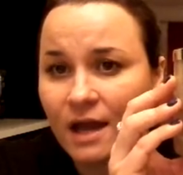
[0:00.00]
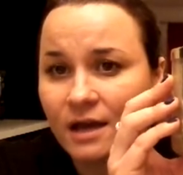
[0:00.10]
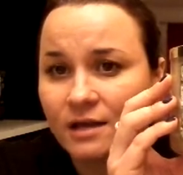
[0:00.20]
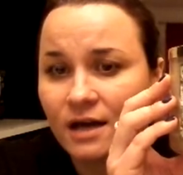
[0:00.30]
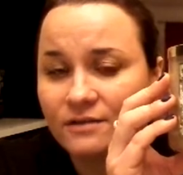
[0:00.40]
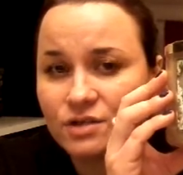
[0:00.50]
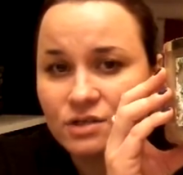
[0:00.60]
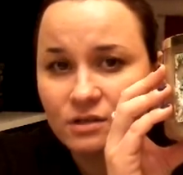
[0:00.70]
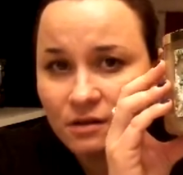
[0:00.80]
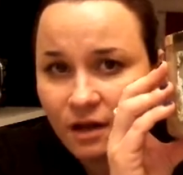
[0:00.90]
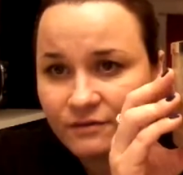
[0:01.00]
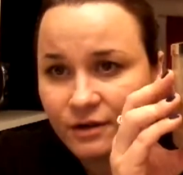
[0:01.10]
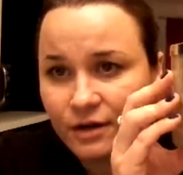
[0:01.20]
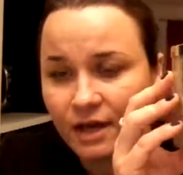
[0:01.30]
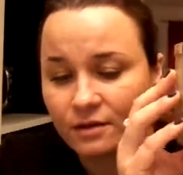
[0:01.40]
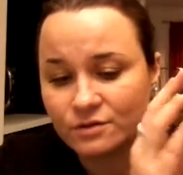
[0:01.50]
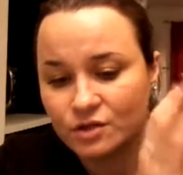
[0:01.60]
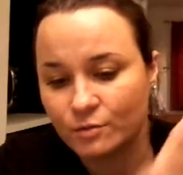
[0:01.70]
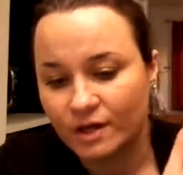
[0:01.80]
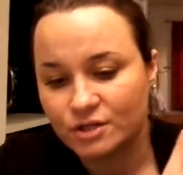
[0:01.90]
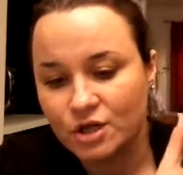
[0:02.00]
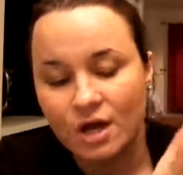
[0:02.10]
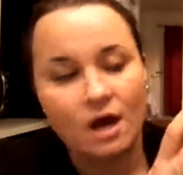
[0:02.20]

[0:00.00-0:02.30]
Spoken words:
and I just love their candles so much.